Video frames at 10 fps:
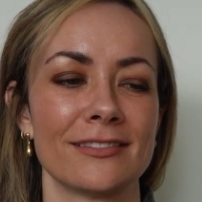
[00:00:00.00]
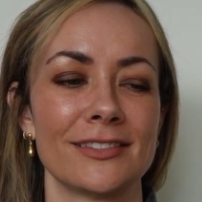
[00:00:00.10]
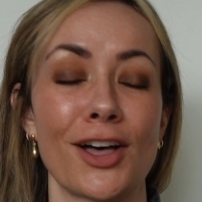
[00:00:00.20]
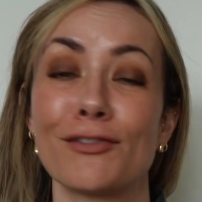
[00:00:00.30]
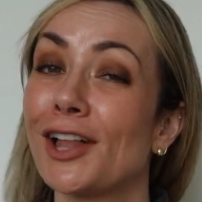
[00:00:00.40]

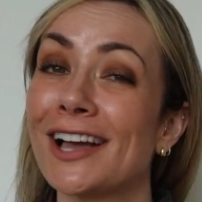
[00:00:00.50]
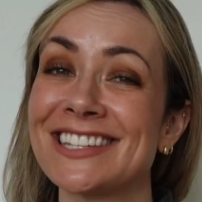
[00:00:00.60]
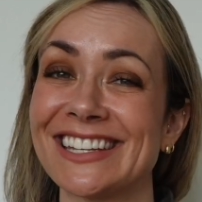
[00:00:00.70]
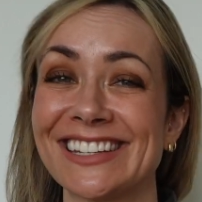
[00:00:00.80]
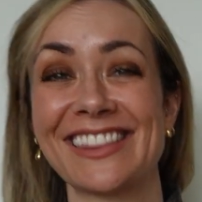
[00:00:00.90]
love
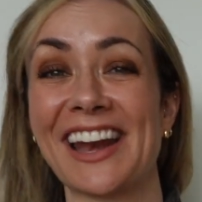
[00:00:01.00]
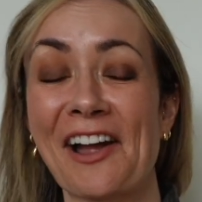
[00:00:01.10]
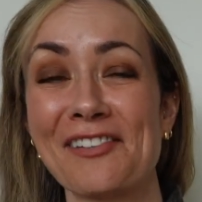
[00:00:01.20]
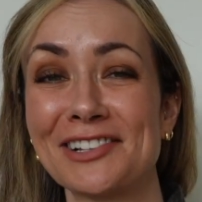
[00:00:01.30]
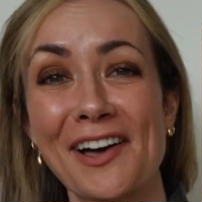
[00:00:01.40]
collecting and that I
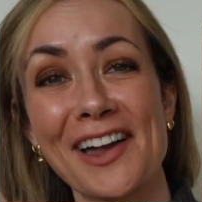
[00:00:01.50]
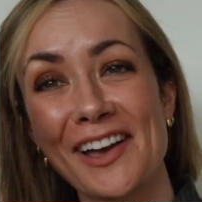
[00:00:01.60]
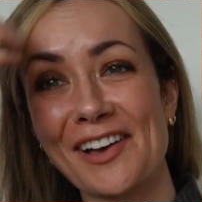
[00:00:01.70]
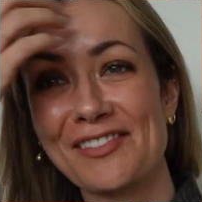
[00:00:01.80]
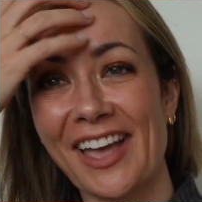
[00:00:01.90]
have a lot
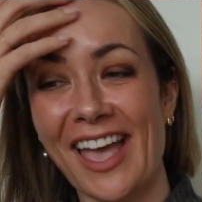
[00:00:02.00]
of.